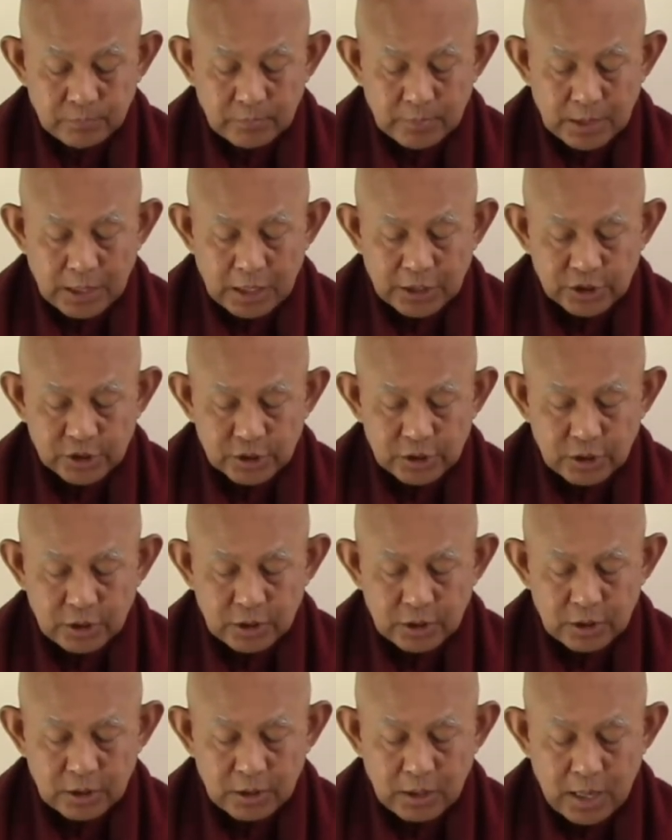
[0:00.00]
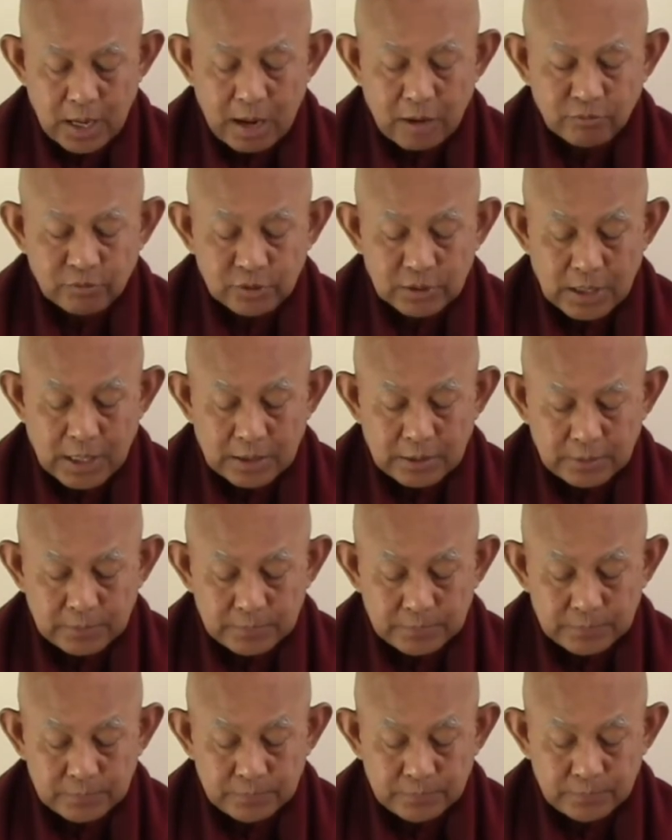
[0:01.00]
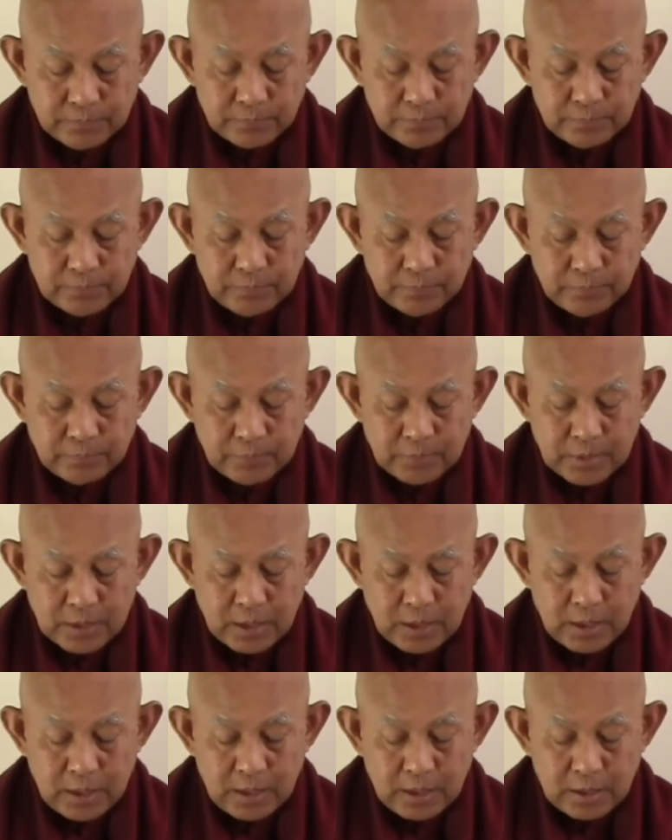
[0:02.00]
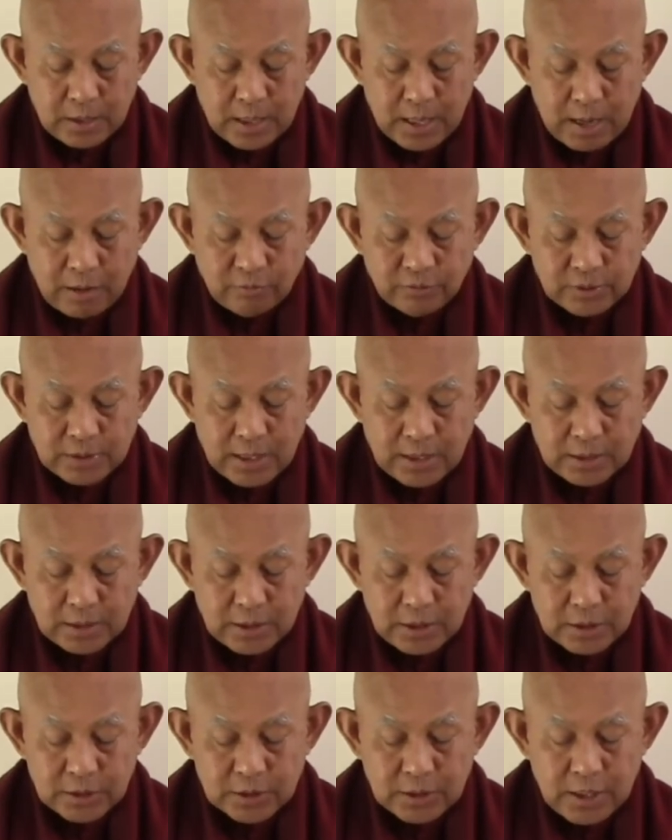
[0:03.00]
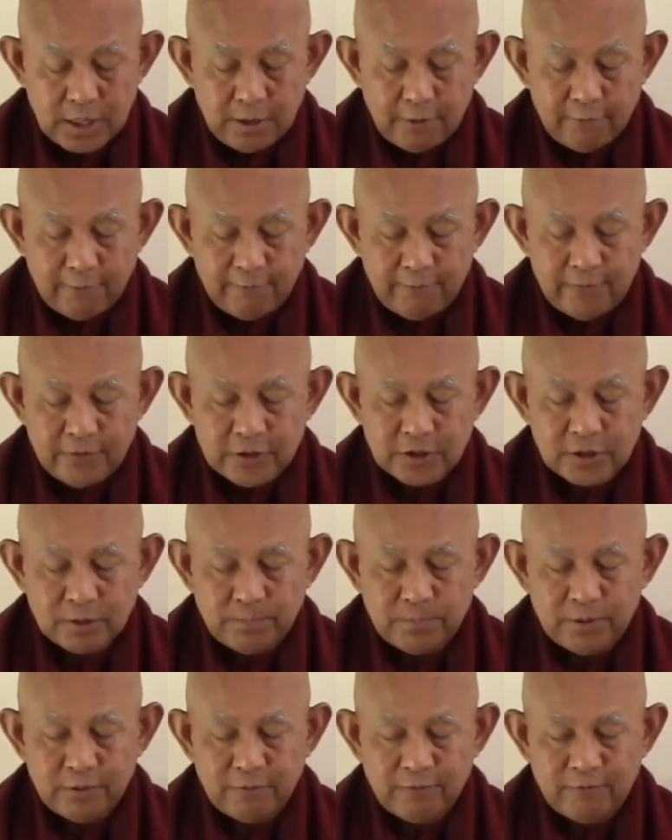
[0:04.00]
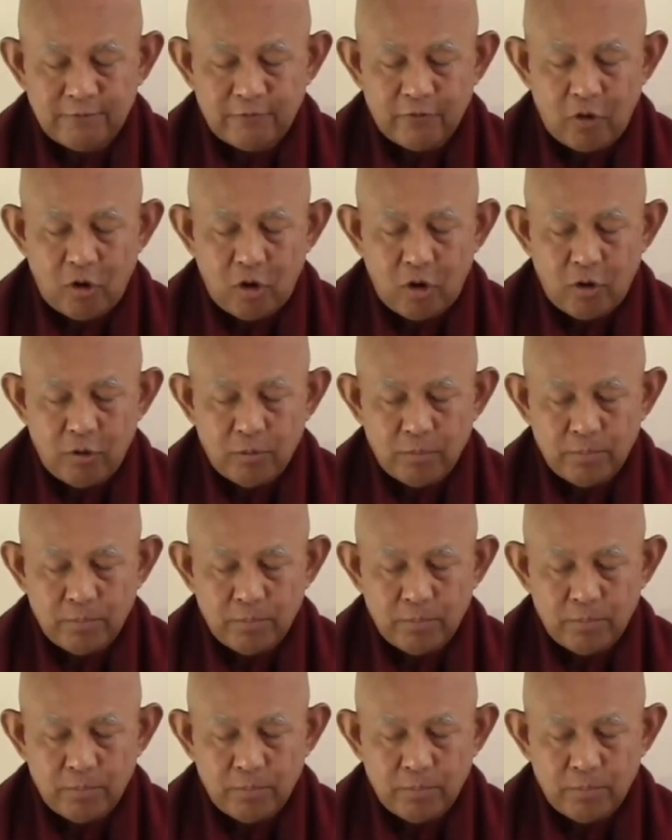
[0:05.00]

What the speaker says: External, outside. The outside is visible form,